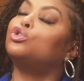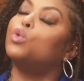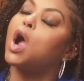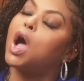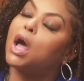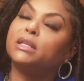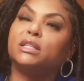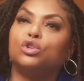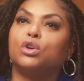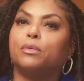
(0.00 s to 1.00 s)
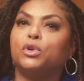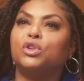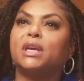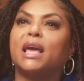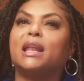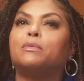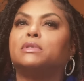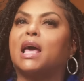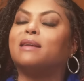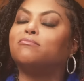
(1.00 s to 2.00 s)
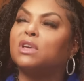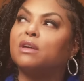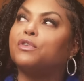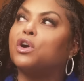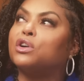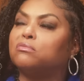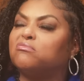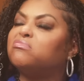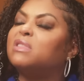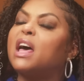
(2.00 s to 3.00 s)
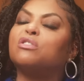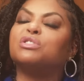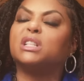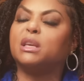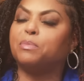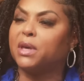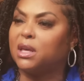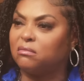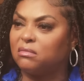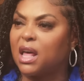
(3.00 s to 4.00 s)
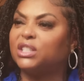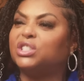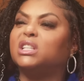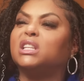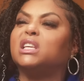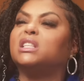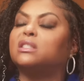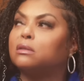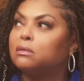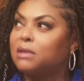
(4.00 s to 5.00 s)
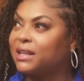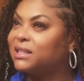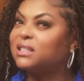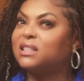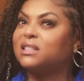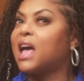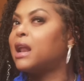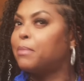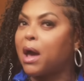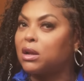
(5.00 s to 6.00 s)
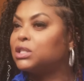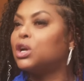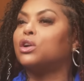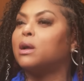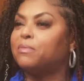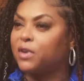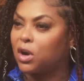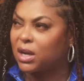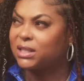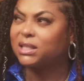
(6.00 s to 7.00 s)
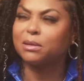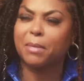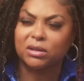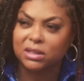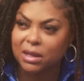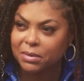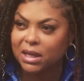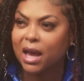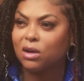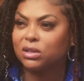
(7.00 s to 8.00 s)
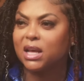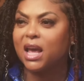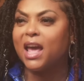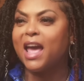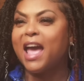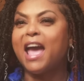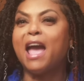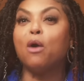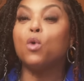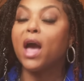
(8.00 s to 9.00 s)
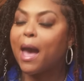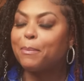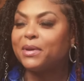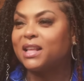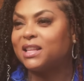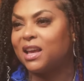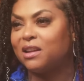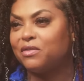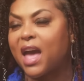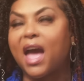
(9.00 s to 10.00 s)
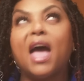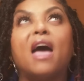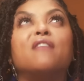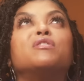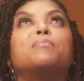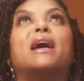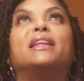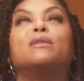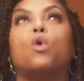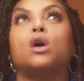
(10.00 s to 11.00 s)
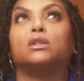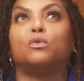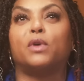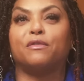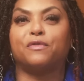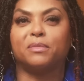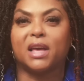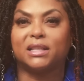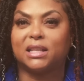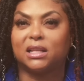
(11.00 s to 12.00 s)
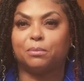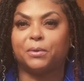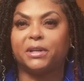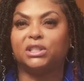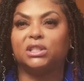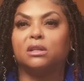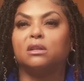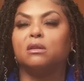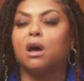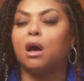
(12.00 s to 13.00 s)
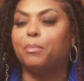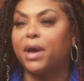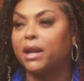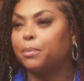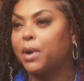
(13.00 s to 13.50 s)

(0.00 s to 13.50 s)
you were honest and you communicated. I was like, give her, let her sleep in. Like she needs. Like this is not about a turn up for her. This is about something else. And what happened at the end of that? Everybody walked away from that celebration a better